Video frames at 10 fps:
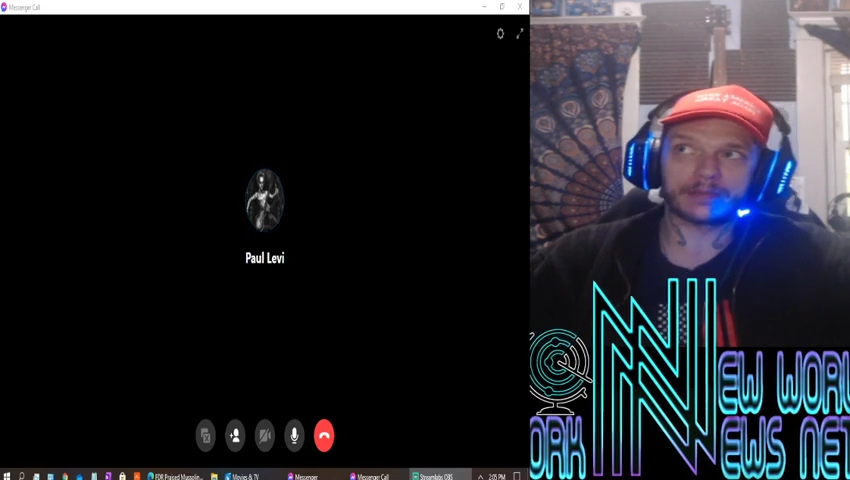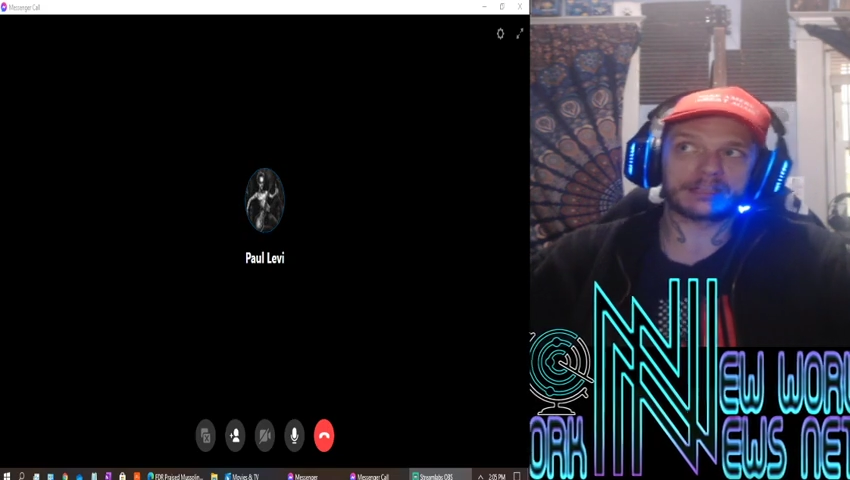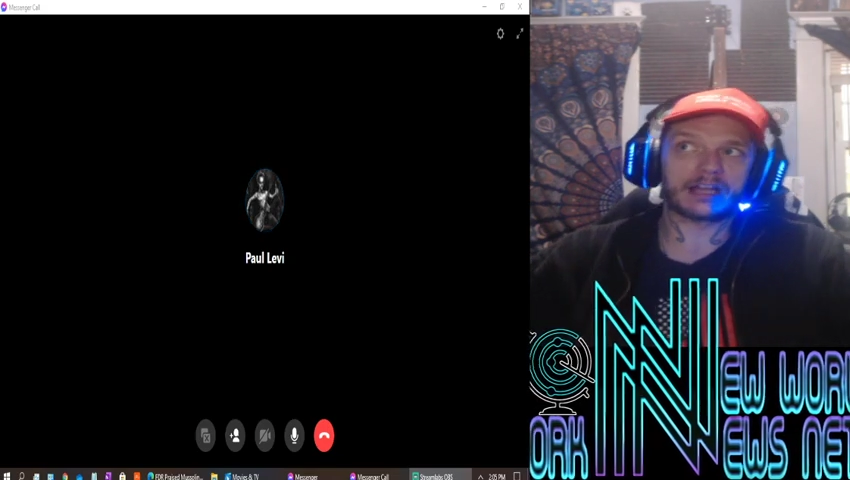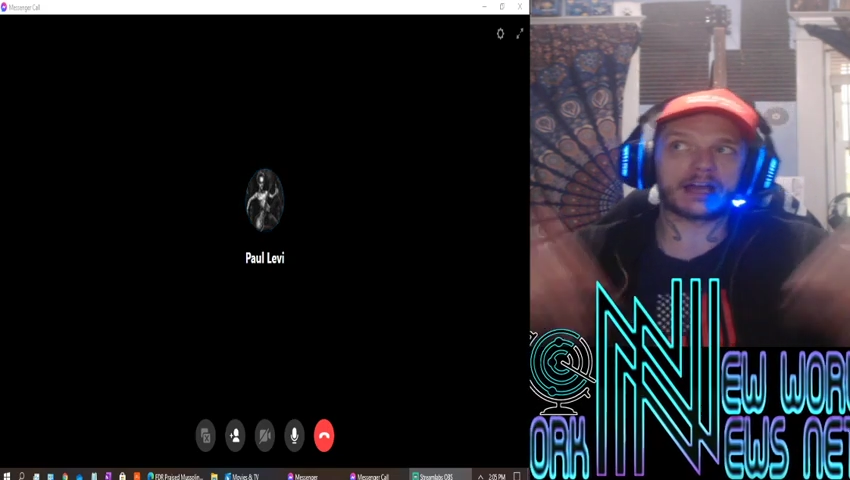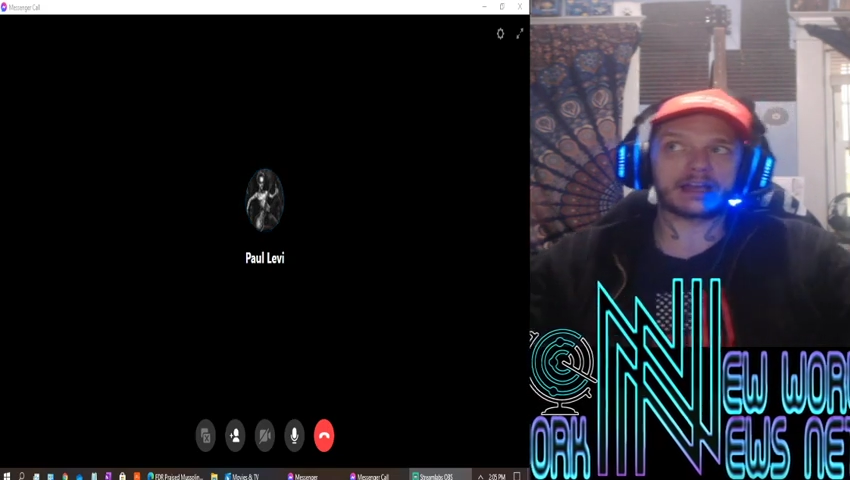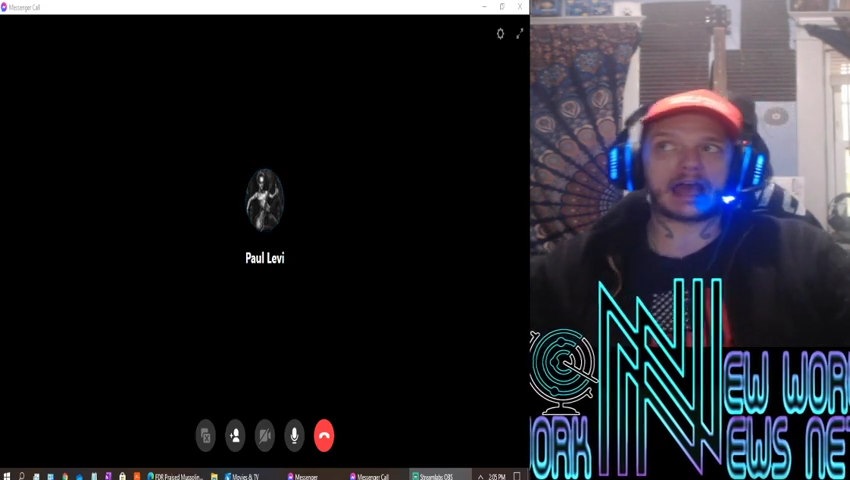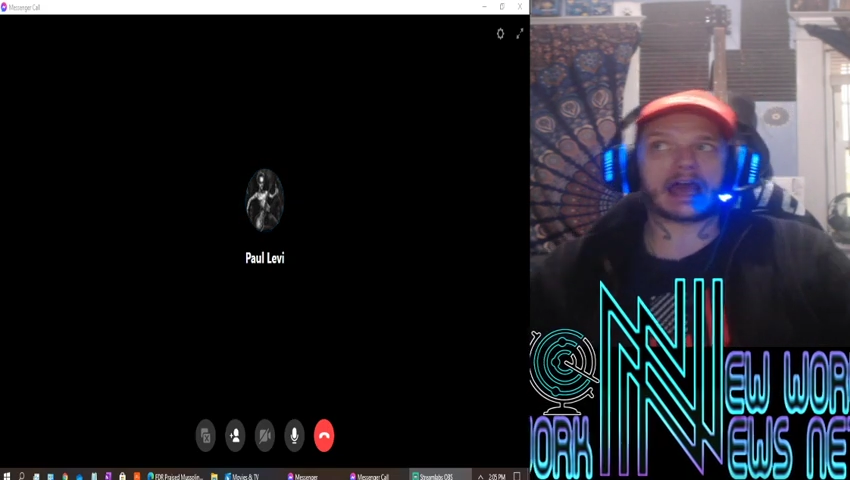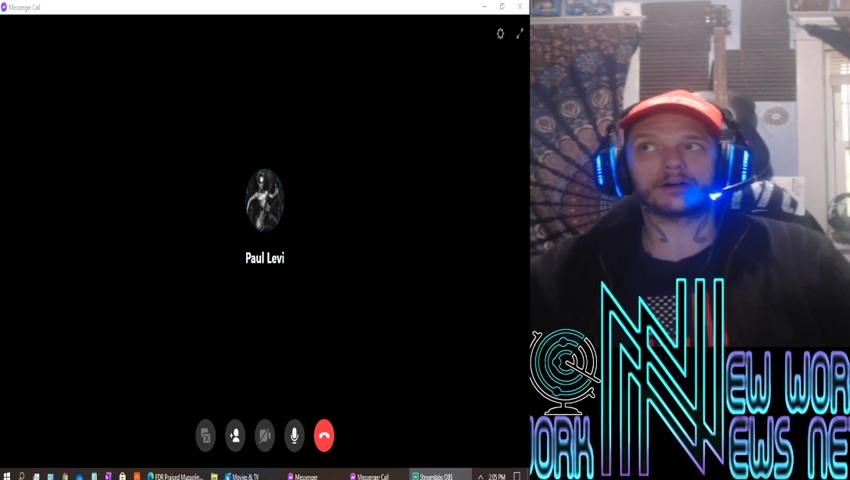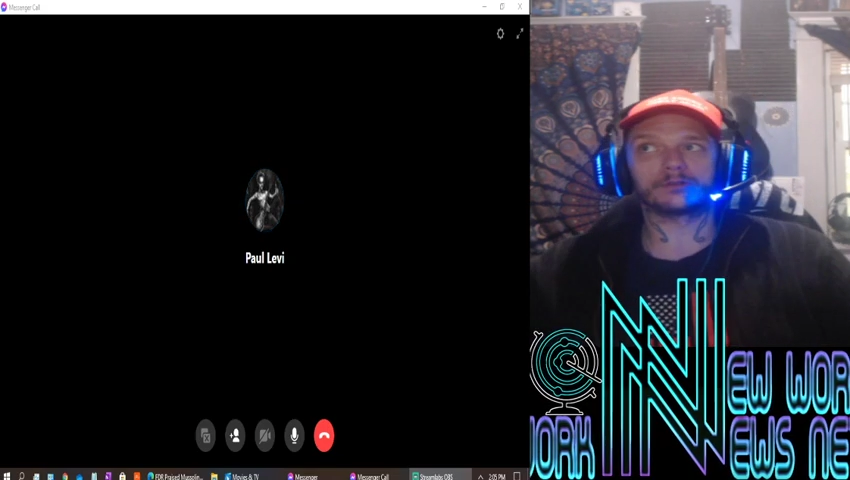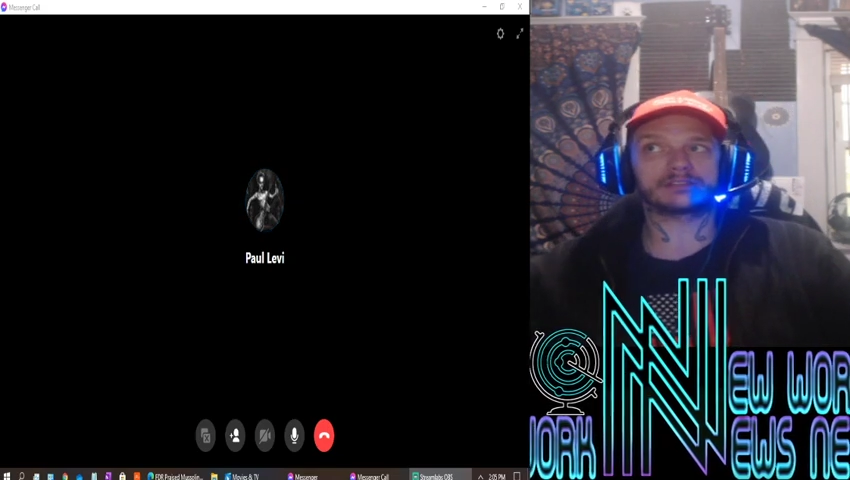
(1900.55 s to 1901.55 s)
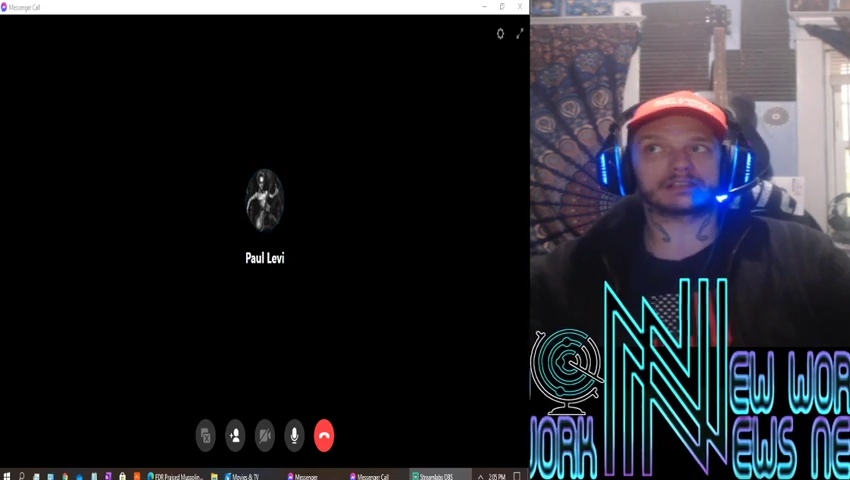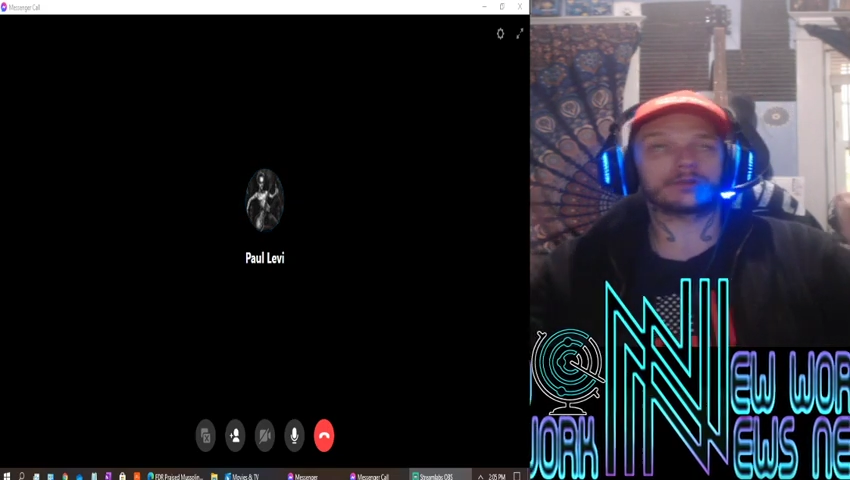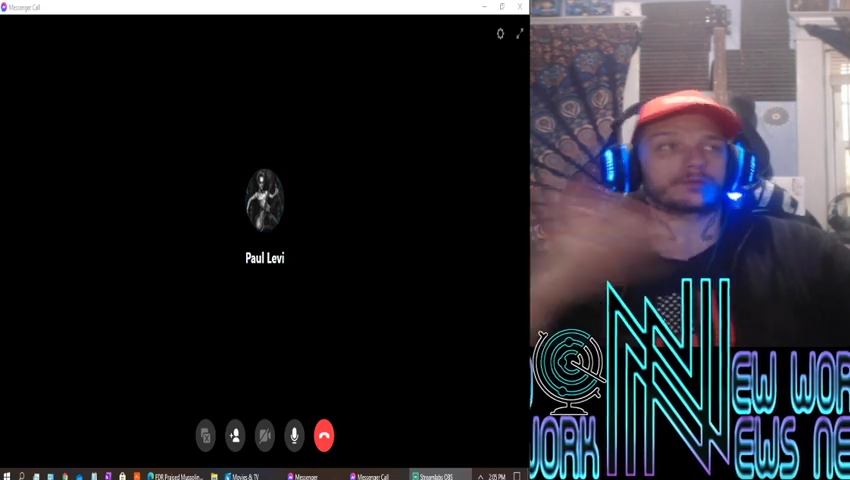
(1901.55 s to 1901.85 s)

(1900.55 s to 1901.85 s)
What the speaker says: I mean, I had a house. They